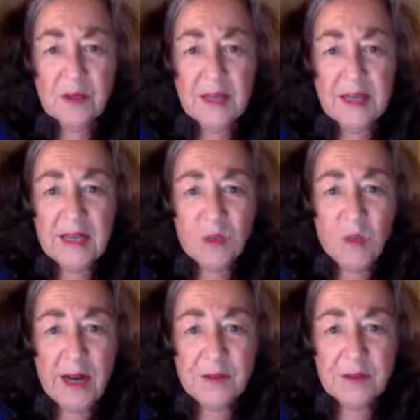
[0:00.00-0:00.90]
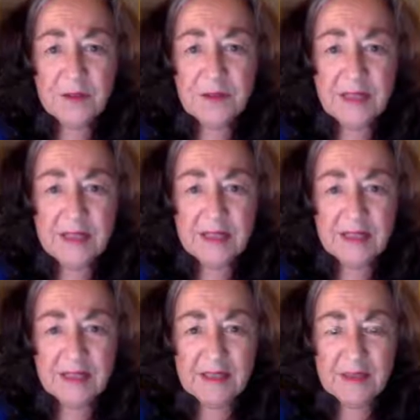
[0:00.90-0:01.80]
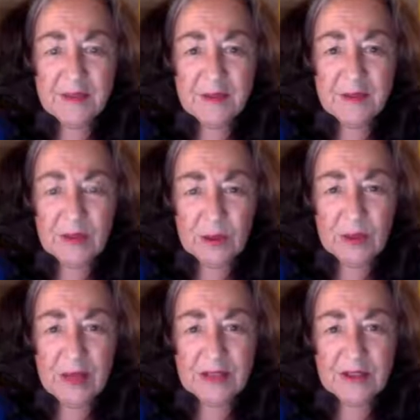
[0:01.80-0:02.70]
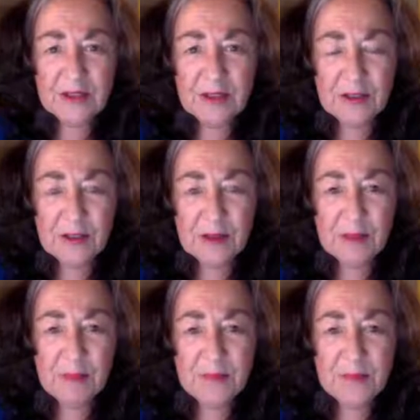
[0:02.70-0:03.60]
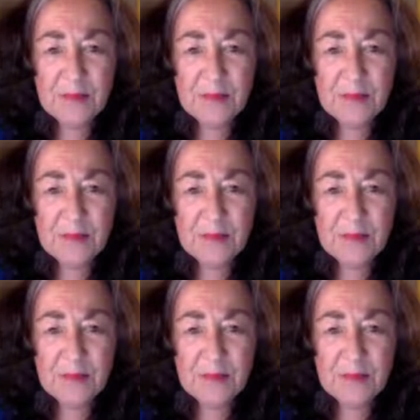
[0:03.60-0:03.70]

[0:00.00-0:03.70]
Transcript: And while you're visiting Sollite.com,